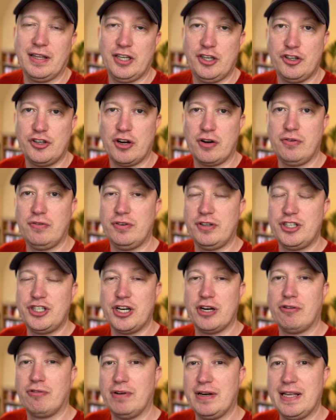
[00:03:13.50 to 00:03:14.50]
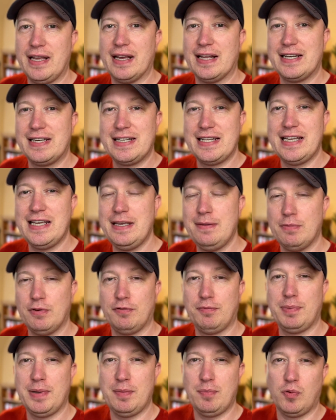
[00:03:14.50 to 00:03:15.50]
You don't generally get a team of
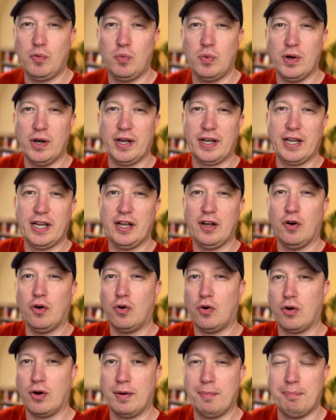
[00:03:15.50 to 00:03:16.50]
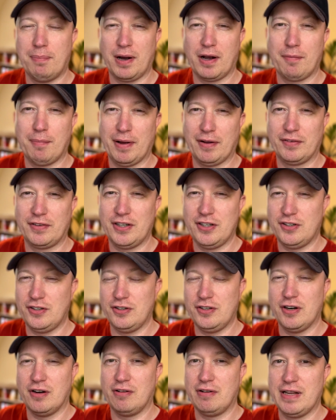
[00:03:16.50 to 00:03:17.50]
people working on bug bounties. You
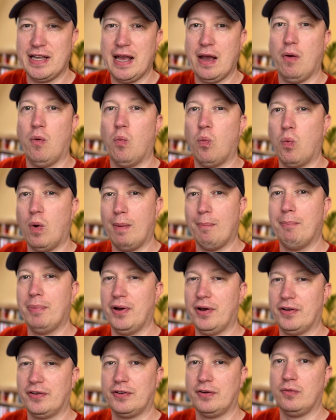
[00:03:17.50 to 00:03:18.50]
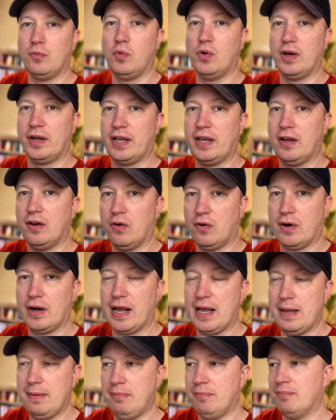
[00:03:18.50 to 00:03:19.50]
generally get one person working on
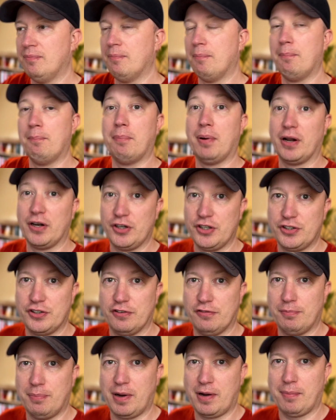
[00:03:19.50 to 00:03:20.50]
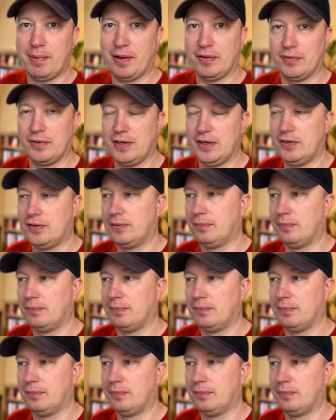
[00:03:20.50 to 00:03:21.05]
a bunch of bug bounties.